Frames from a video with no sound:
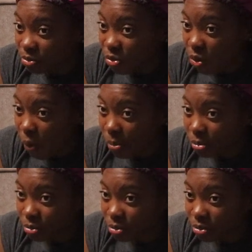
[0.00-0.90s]
me.
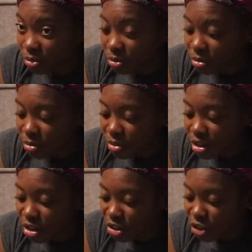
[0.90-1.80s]

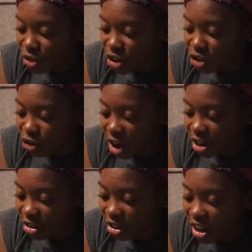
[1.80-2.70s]
And then you get the dryness,